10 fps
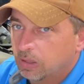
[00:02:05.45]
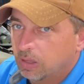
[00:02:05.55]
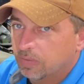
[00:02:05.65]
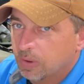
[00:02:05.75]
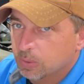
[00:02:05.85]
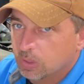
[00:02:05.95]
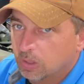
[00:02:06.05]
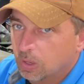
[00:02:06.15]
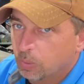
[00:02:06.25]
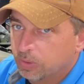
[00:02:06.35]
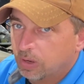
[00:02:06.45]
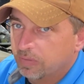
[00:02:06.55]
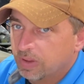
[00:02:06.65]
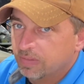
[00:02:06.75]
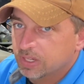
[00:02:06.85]
if I was going to go with
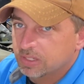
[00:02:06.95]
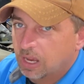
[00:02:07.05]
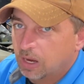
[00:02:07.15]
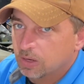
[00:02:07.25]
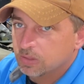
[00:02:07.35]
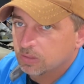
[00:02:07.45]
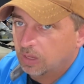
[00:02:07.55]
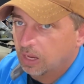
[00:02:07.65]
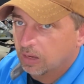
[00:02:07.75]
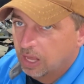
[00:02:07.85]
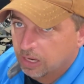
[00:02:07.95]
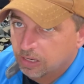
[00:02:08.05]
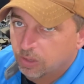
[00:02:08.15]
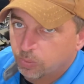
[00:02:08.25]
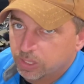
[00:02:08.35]
35 inch tires and like a
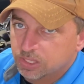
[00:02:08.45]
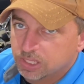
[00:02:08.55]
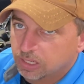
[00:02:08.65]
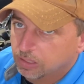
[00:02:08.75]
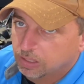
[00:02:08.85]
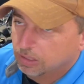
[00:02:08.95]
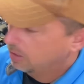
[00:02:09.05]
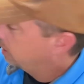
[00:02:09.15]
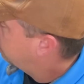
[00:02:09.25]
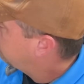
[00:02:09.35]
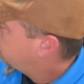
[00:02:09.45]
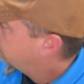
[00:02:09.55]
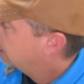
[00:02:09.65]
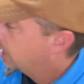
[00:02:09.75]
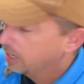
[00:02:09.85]
Netto Ridge in like an
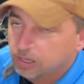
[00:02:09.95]
E-ply,